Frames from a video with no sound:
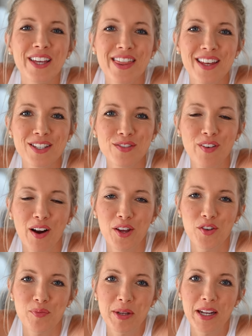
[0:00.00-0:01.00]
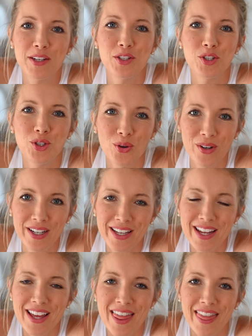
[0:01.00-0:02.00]
hopefully thus far you've been
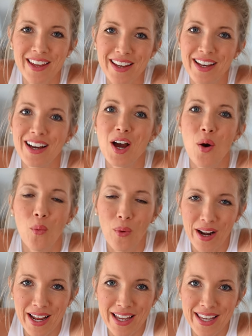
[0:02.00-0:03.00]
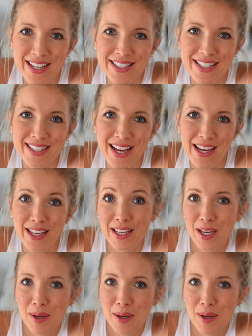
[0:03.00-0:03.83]
enjoying the what I eat in a day